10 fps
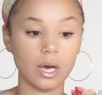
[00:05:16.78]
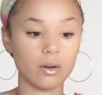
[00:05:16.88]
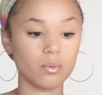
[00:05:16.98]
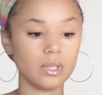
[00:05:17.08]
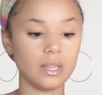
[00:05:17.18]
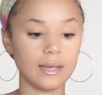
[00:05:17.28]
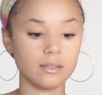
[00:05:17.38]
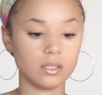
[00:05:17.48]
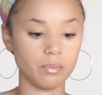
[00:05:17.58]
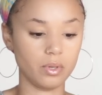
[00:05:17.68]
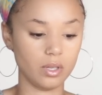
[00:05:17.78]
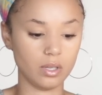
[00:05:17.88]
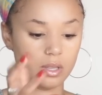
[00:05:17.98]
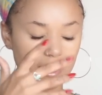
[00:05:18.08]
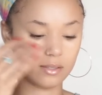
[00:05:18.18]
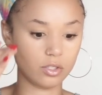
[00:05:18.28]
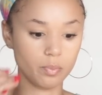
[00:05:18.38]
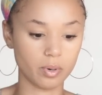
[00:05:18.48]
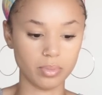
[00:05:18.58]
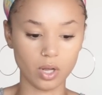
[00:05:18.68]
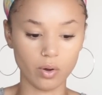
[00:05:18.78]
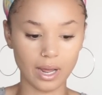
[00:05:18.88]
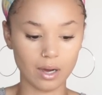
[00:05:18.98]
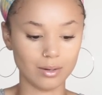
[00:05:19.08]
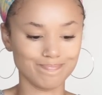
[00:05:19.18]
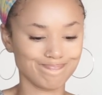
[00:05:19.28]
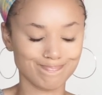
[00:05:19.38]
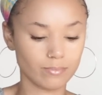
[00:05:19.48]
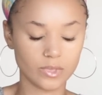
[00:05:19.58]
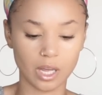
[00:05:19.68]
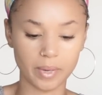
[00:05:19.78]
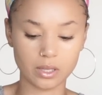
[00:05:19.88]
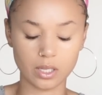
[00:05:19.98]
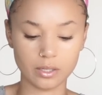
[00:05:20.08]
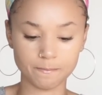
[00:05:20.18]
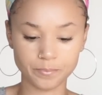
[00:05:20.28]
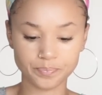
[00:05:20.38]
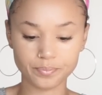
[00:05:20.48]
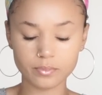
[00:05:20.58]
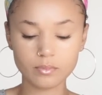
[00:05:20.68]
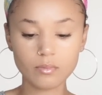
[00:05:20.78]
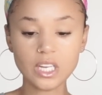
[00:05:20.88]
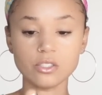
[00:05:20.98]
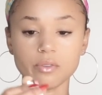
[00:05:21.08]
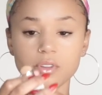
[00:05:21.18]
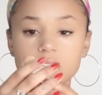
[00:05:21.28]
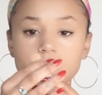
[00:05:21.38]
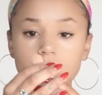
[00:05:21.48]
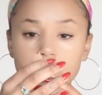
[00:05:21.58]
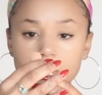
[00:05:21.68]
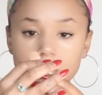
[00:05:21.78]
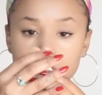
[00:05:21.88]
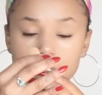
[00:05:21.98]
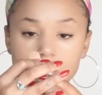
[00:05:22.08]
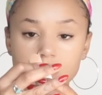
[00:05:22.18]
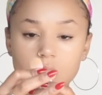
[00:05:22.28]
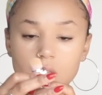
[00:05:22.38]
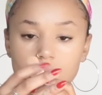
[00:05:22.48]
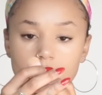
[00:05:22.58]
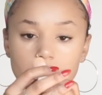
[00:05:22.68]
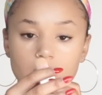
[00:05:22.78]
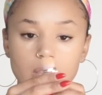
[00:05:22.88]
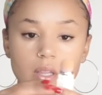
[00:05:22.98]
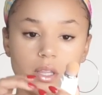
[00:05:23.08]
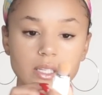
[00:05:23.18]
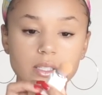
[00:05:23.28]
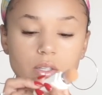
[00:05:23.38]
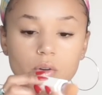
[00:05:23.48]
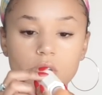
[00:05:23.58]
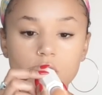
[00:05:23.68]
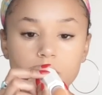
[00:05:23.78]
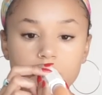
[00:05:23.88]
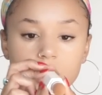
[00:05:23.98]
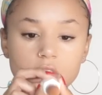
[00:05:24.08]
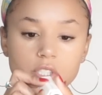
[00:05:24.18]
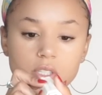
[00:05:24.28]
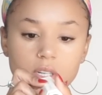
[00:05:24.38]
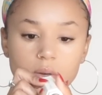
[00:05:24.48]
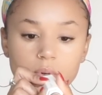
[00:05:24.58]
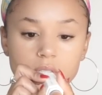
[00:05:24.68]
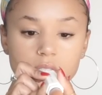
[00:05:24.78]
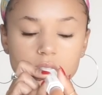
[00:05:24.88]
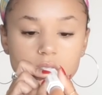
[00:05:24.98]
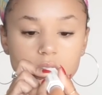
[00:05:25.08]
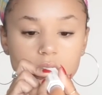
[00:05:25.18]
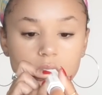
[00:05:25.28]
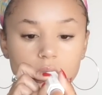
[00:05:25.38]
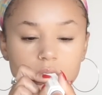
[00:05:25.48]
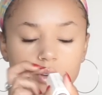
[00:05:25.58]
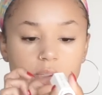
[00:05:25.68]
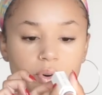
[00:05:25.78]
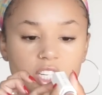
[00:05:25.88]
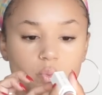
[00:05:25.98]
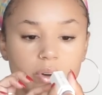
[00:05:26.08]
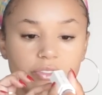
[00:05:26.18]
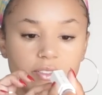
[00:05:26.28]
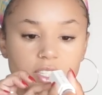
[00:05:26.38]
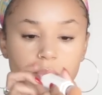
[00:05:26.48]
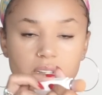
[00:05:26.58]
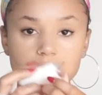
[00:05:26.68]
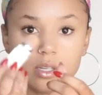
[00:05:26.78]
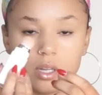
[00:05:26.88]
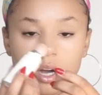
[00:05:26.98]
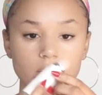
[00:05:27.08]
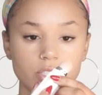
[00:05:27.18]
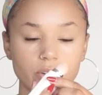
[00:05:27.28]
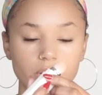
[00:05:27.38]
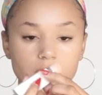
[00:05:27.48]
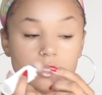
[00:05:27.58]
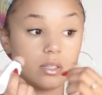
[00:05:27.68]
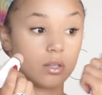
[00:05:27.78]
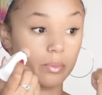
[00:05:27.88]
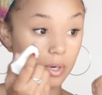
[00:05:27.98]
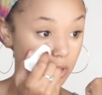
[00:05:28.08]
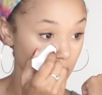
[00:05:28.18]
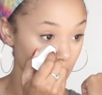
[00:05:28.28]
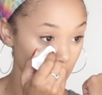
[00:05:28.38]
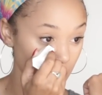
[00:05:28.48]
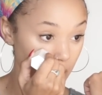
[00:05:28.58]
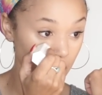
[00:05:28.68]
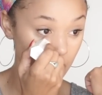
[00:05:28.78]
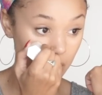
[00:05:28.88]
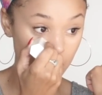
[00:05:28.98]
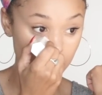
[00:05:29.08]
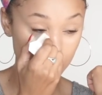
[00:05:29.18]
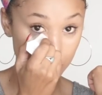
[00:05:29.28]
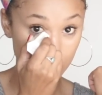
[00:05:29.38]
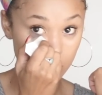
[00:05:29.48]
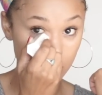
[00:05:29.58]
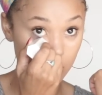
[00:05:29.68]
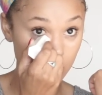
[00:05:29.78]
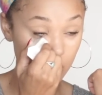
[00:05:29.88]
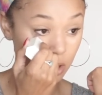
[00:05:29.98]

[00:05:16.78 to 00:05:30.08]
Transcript: I don't really like to be like super blown out. Not my thing. So for this one, I'm gonna use this little cute brush. What is this? So it's brush 150, but it's contour and concealer brush. And I'm just gonna